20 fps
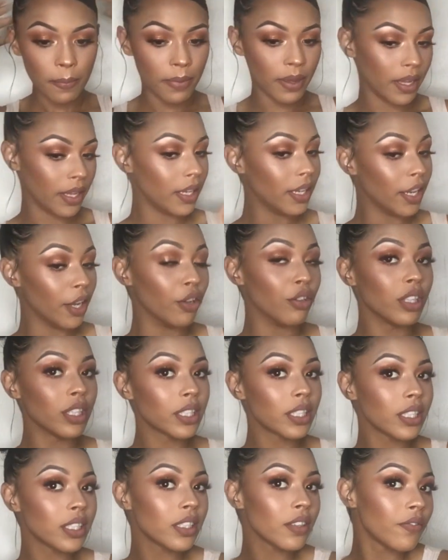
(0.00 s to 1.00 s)
but no,
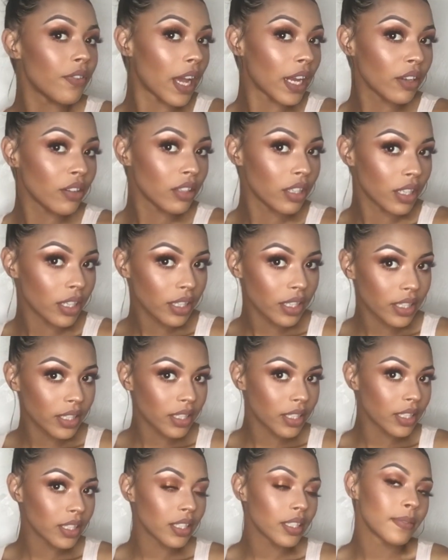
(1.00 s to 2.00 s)
this is the final look.
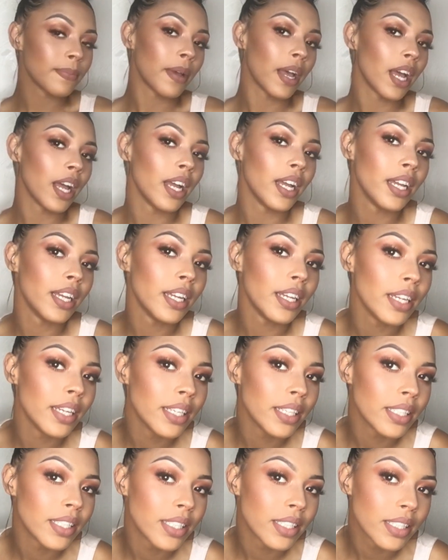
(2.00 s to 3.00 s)
This is
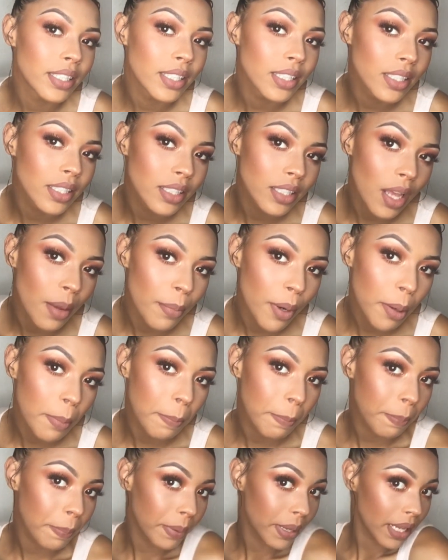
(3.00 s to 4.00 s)
my summer
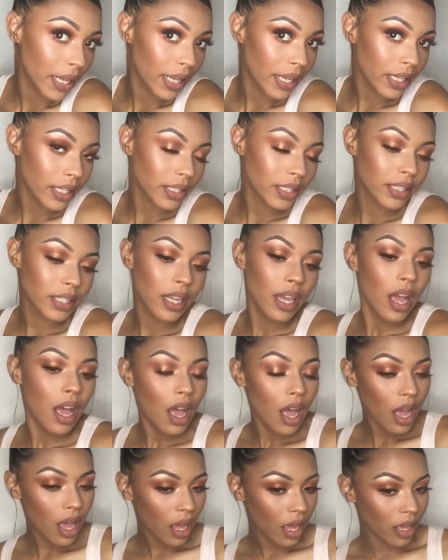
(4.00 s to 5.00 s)
beat.
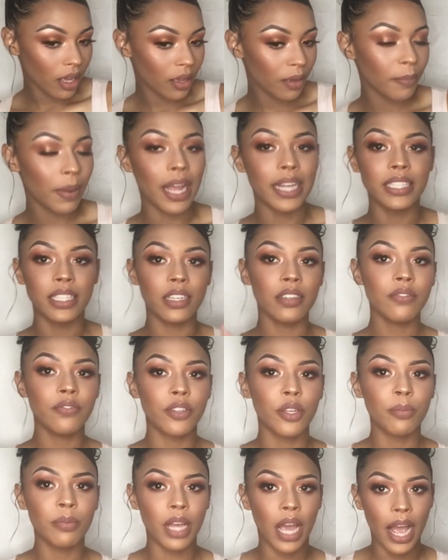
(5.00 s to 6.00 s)
I didn't
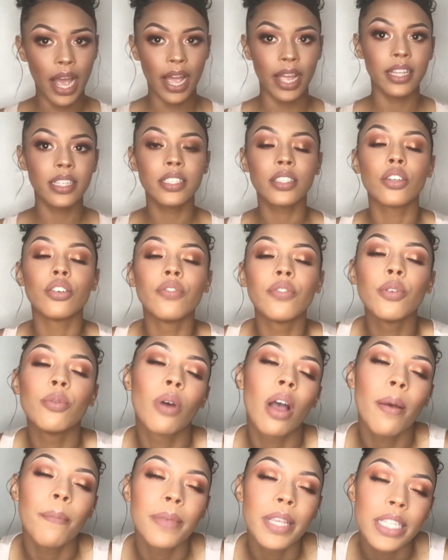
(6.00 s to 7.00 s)
film the eyes, so if you
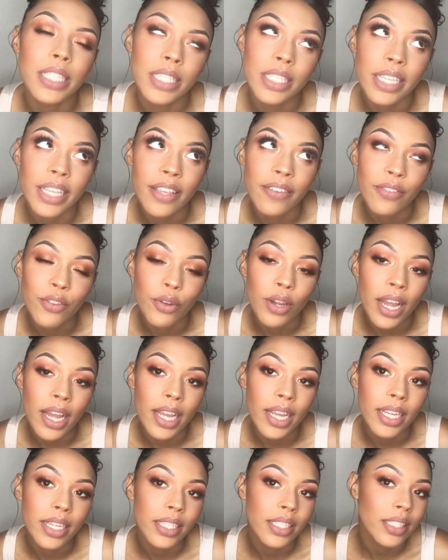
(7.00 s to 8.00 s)
want me to give you
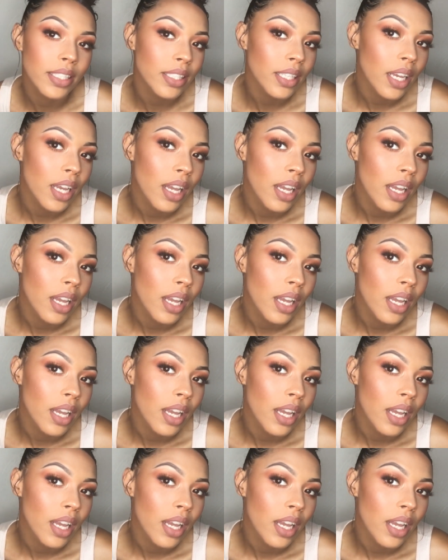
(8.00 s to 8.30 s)
guys